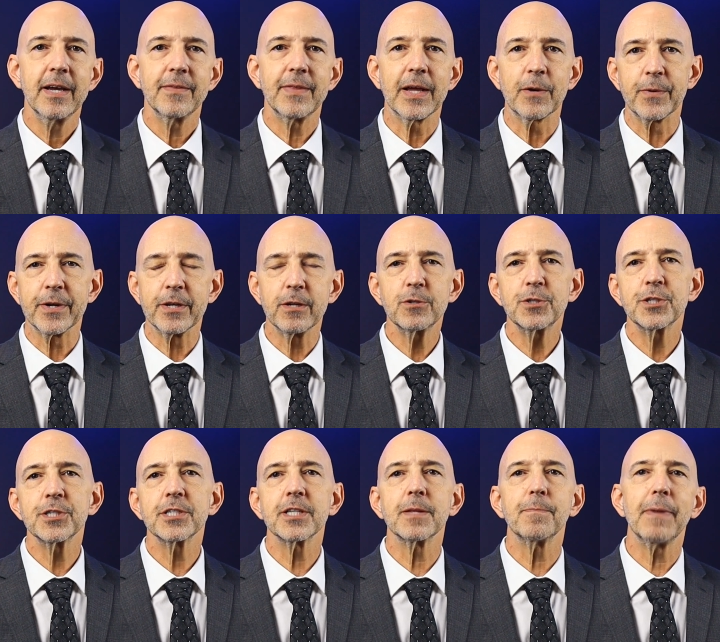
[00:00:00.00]
that
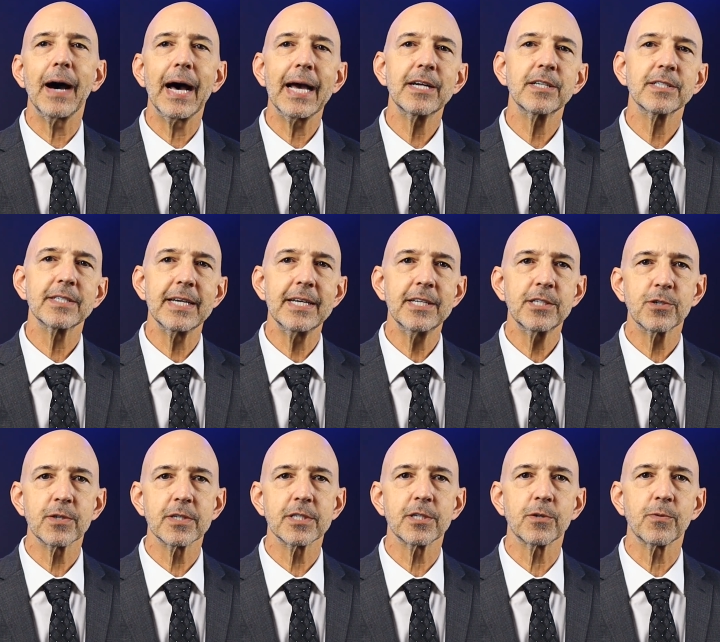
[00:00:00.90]
reduces the buyer's
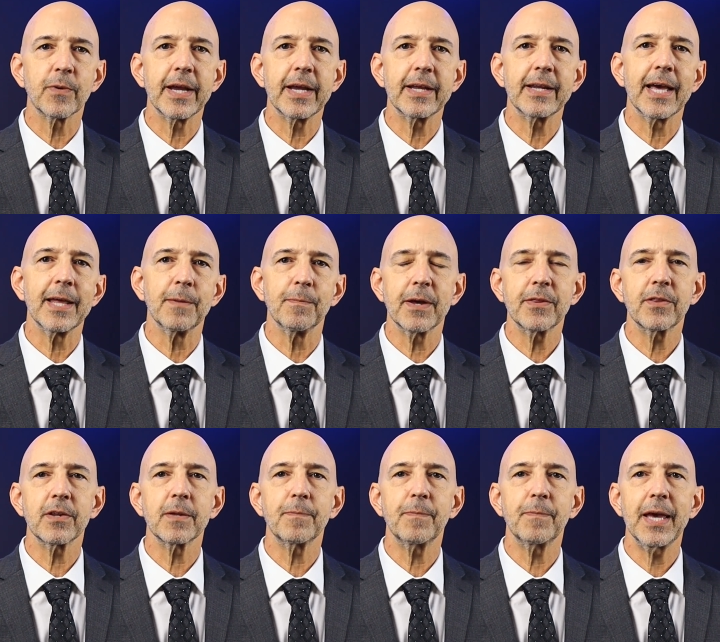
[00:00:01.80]
interest rate and
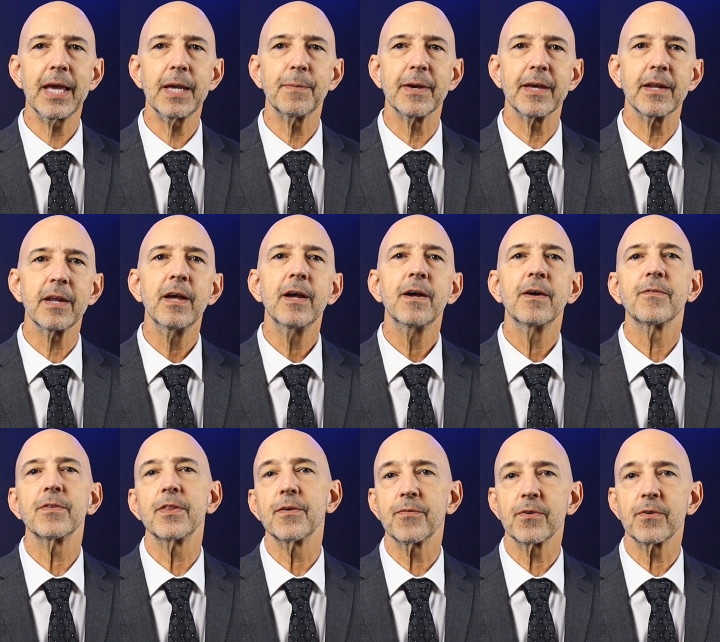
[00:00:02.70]
monthly payment
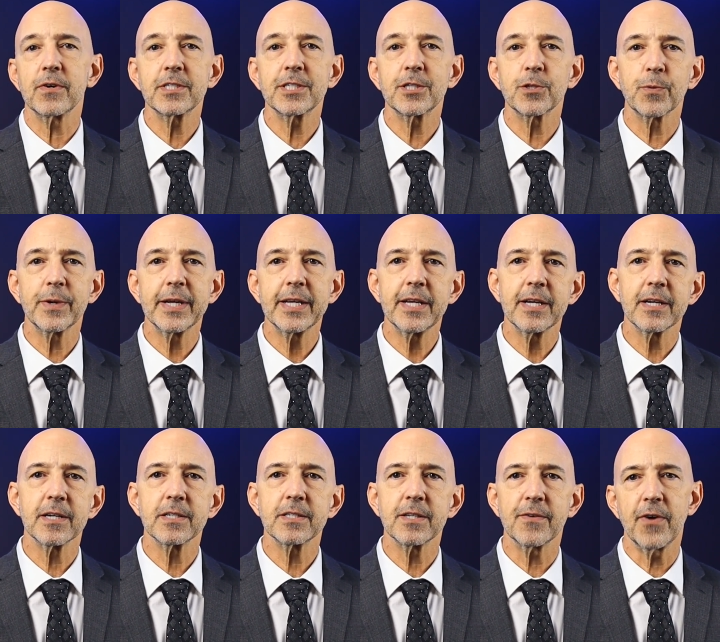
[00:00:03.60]
for the first 3
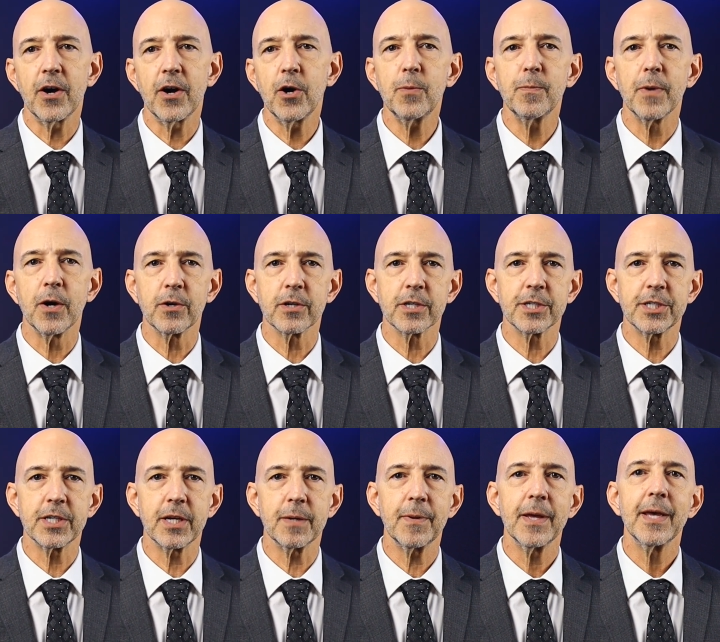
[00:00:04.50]
years of home
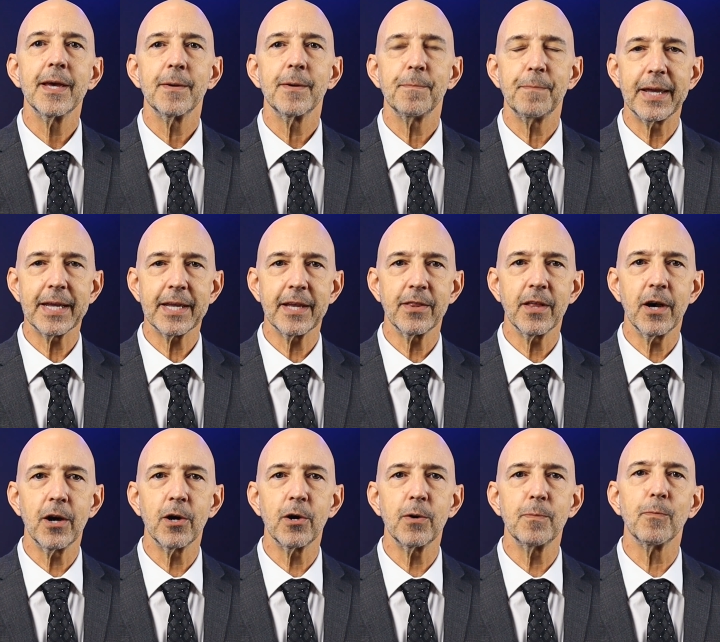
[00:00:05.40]
ownership, making the
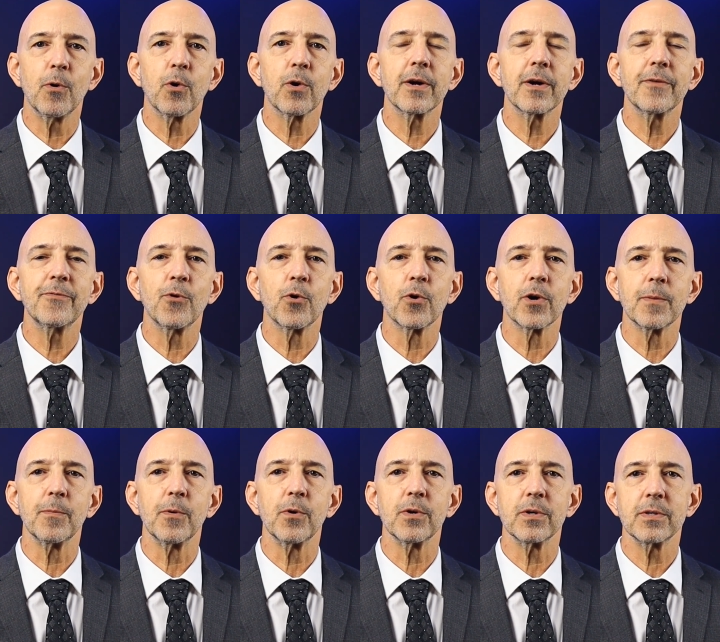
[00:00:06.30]
home more
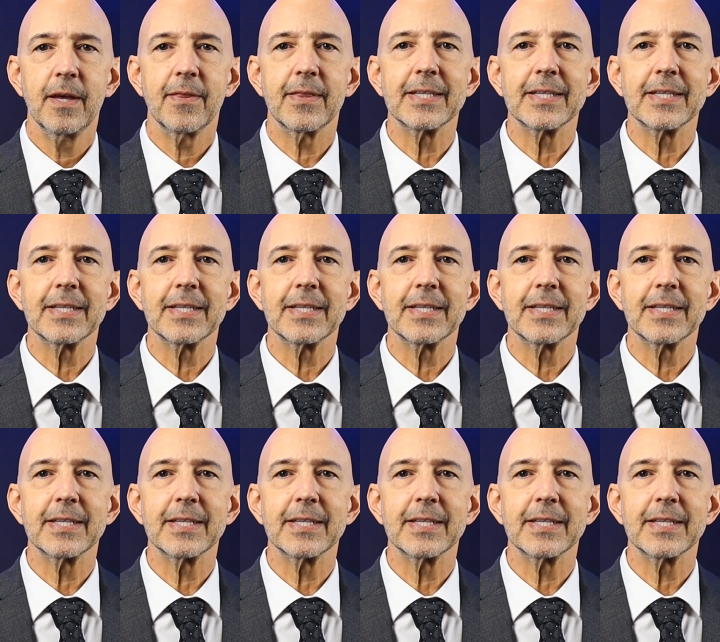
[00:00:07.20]
affordable.